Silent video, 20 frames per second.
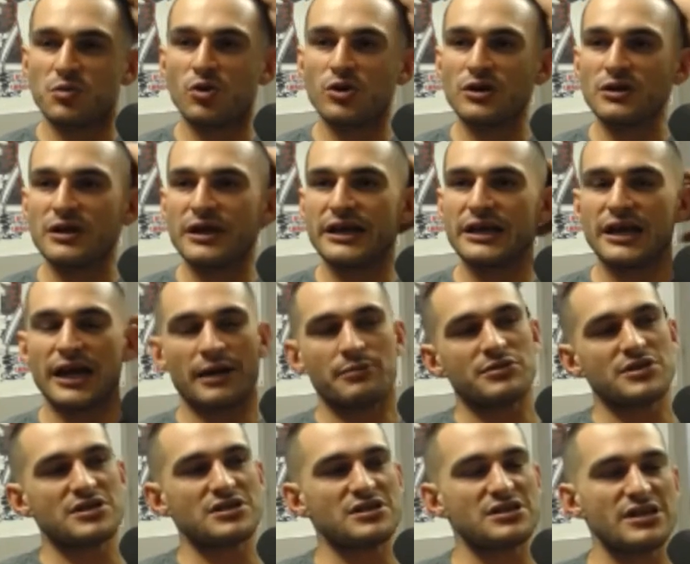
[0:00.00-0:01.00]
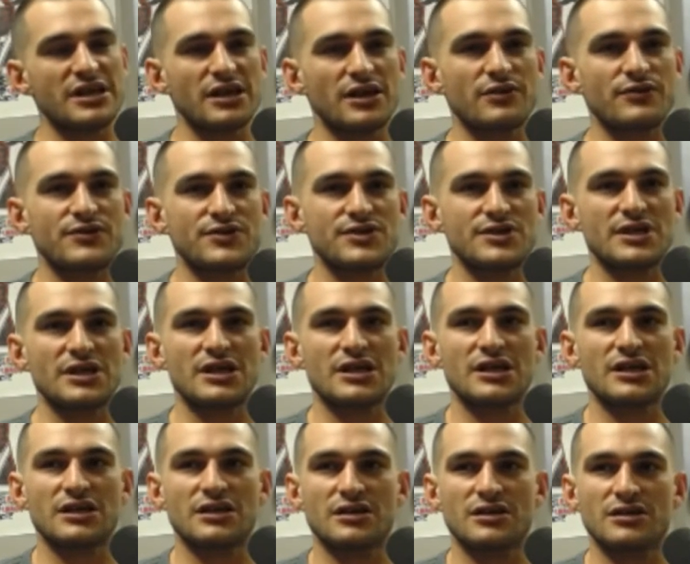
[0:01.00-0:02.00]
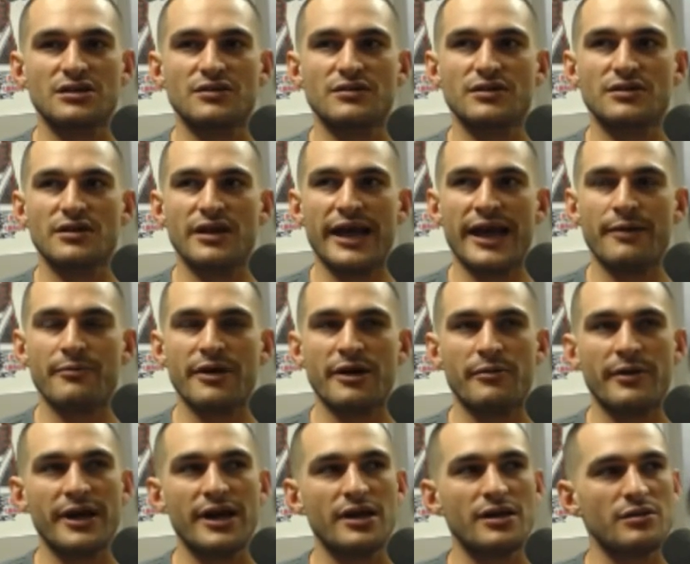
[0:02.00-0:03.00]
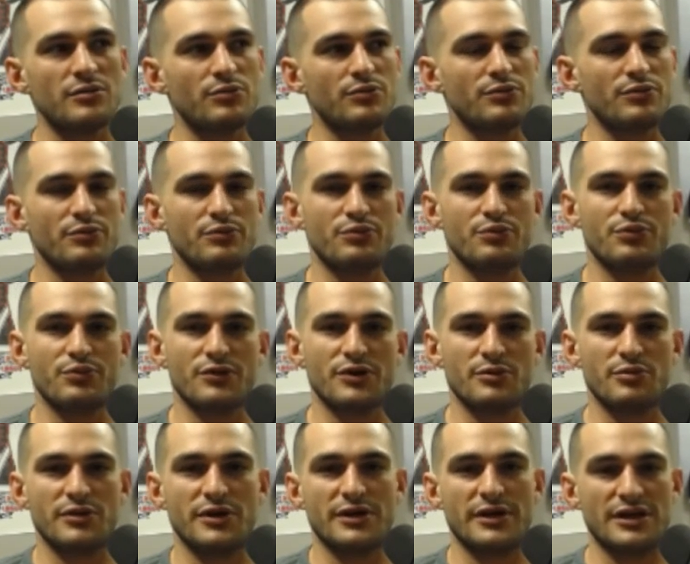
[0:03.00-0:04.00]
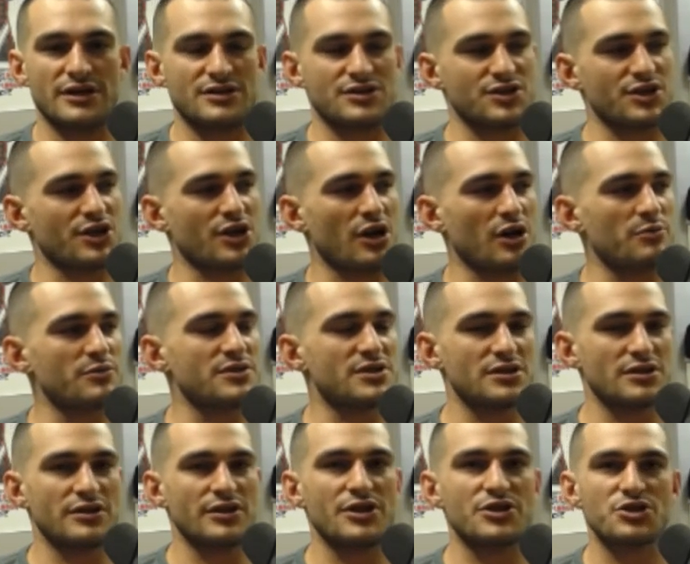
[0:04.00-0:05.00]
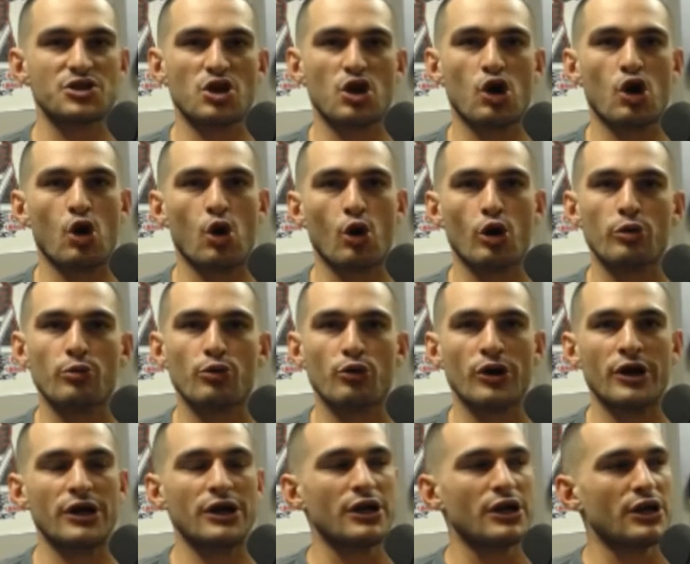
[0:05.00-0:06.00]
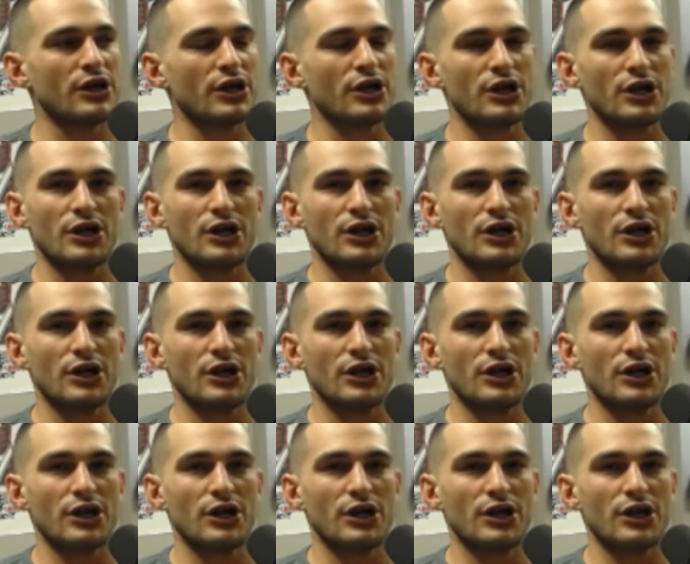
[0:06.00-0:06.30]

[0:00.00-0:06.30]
It's more like I'm sick of seeing MMA get succumb to this corporate,